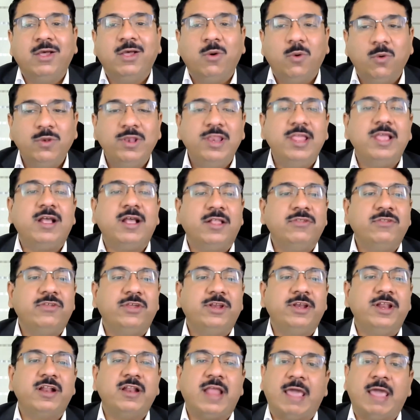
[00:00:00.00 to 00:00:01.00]
only
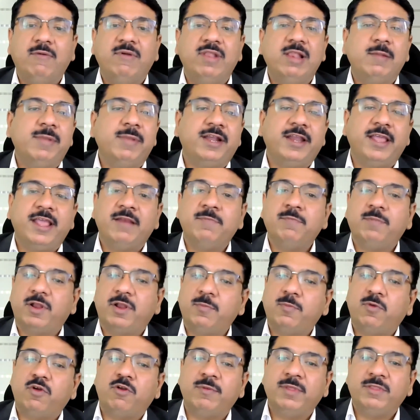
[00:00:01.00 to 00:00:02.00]
consider availability and
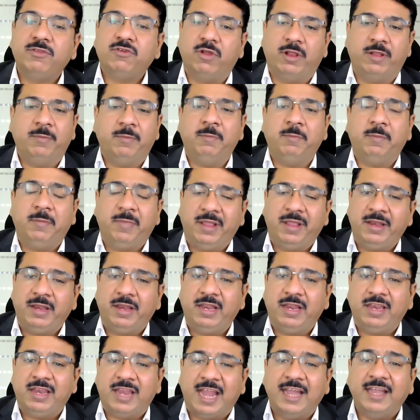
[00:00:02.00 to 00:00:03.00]
performance.
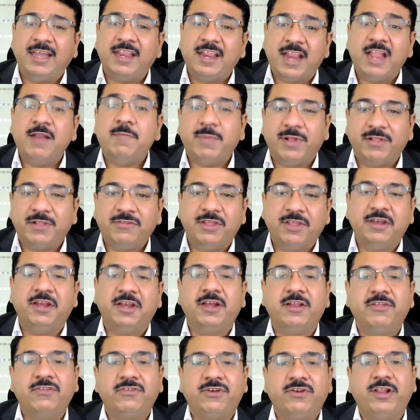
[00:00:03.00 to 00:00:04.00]
99%
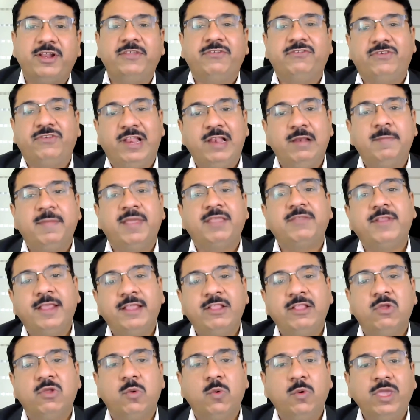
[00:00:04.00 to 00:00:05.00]
industry is still
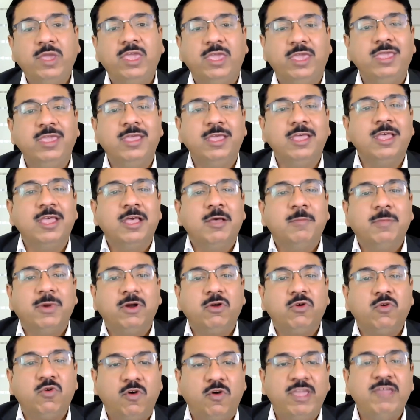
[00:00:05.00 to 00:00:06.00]
measuring the OEE,
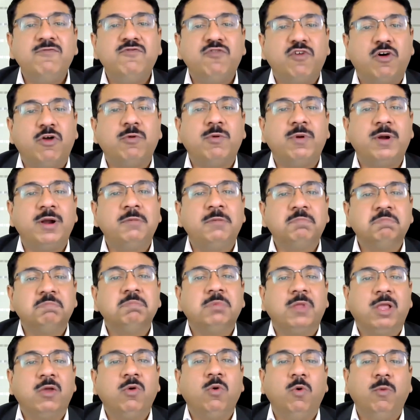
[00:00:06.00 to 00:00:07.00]
but going forward,
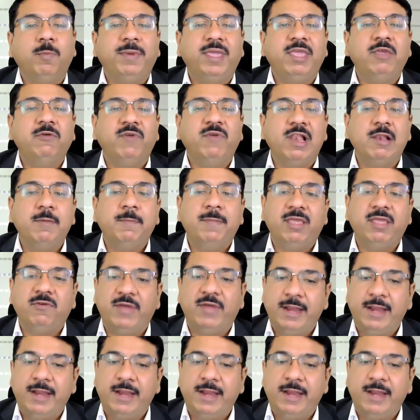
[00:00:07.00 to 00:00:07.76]
OPE will be